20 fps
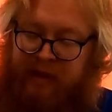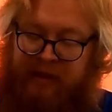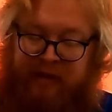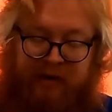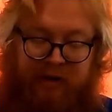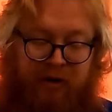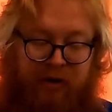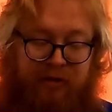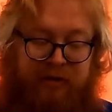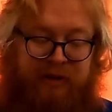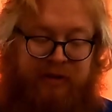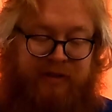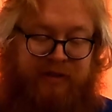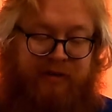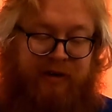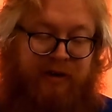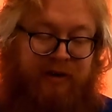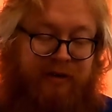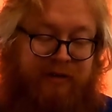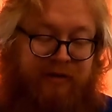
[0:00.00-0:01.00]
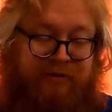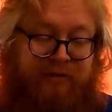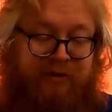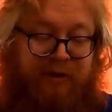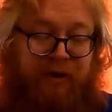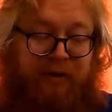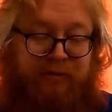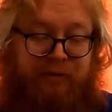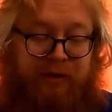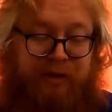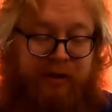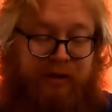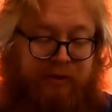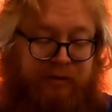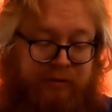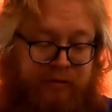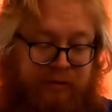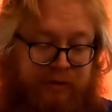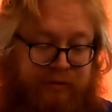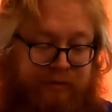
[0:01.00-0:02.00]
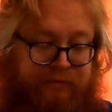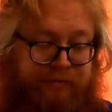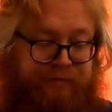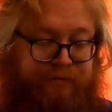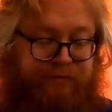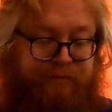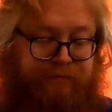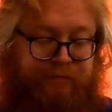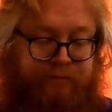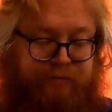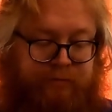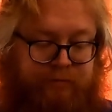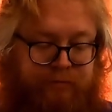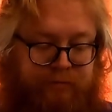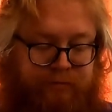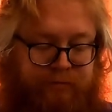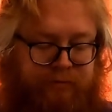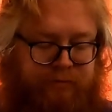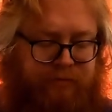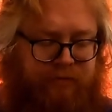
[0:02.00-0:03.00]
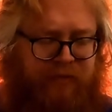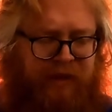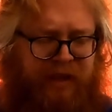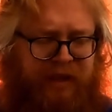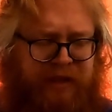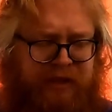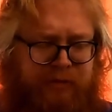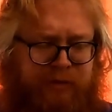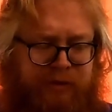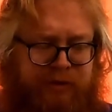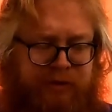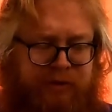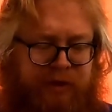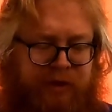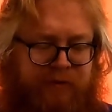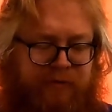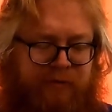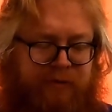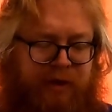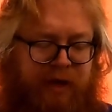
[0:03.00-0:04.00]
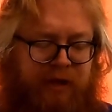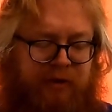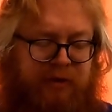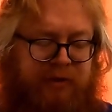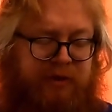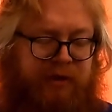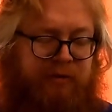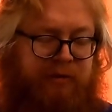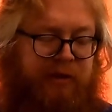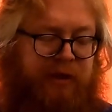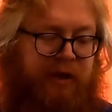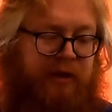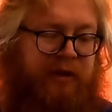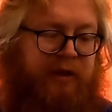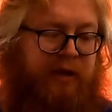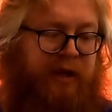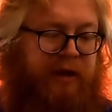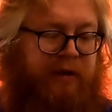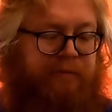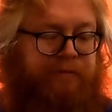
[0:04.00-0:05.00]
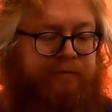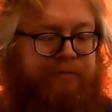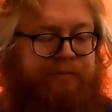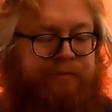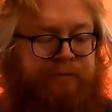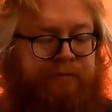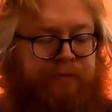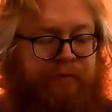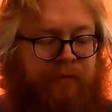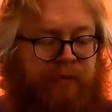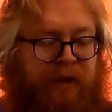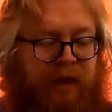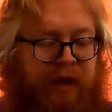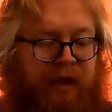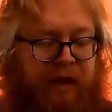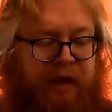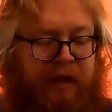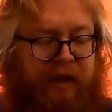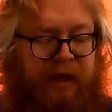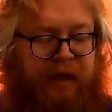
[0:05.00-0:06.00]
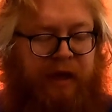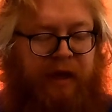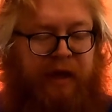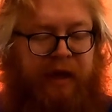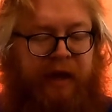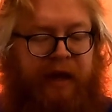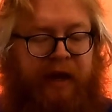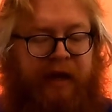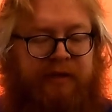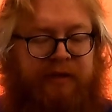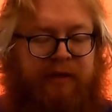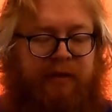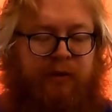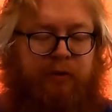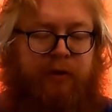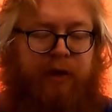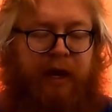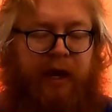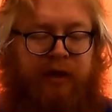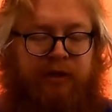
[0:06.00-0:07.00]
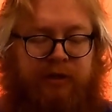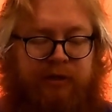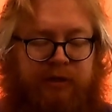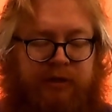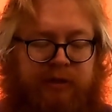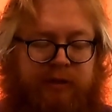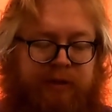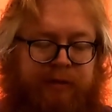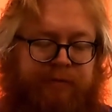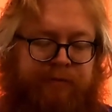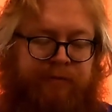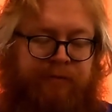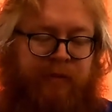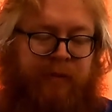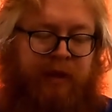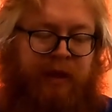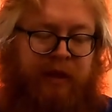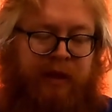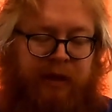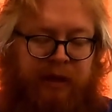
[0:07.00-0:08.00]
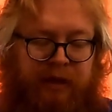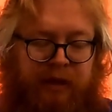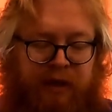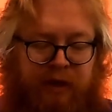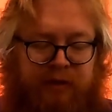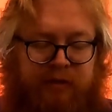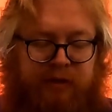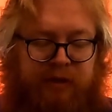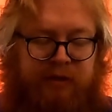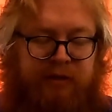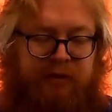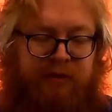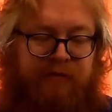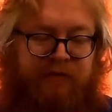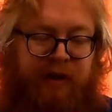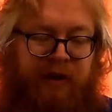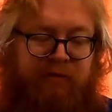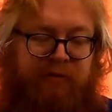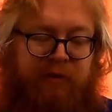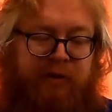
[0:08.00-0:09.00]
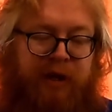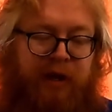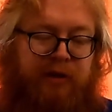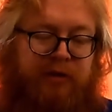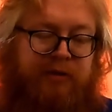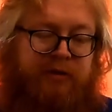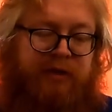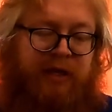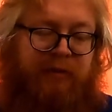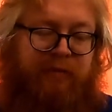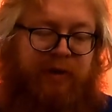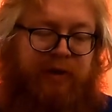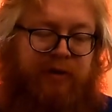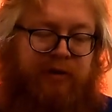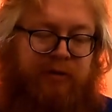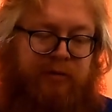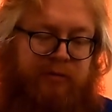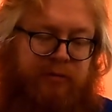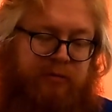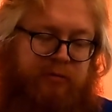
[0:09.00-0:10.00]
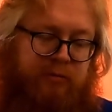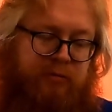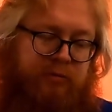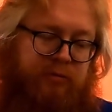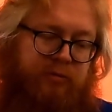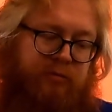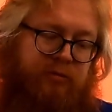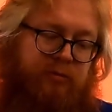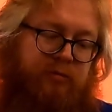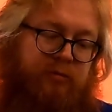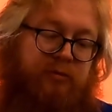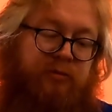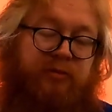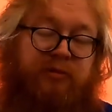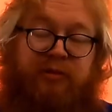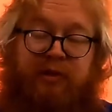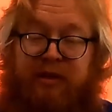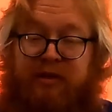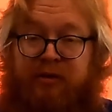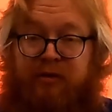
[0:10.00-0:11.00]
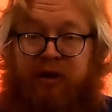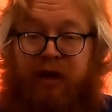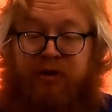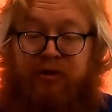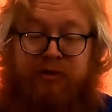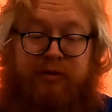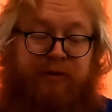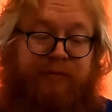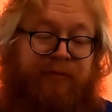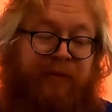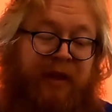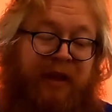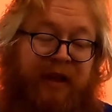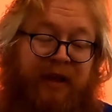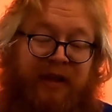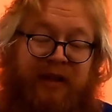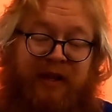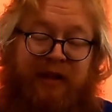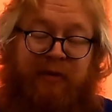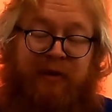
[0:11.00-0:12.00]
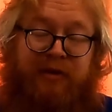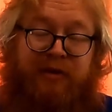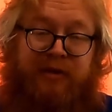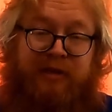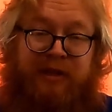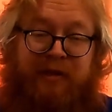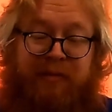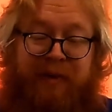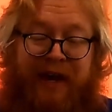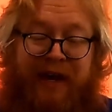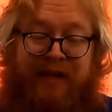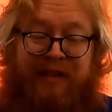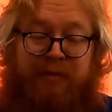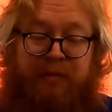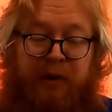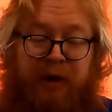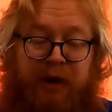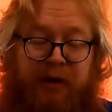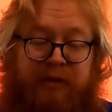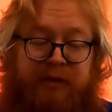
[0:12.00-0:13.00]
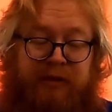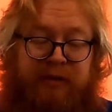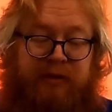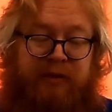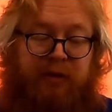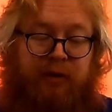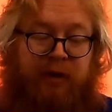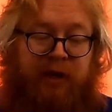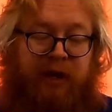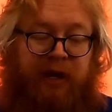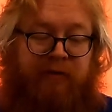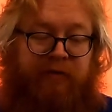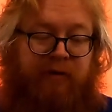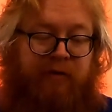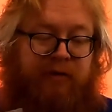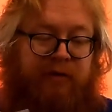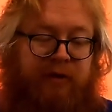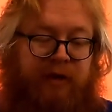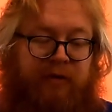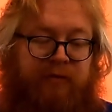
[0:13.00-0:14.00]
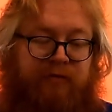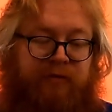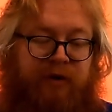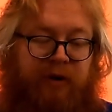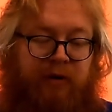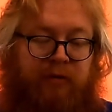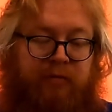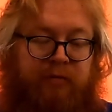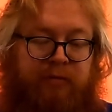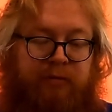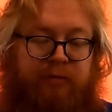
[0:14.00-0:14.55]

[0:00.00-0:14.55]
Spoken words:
they're all necessary to solve the clues. And this one's unique from the other ones that we've done in that it has locations. And so these are the 5 locations that I mentioned, 6 locations. They mentioned on the back of the box. And so you have everything from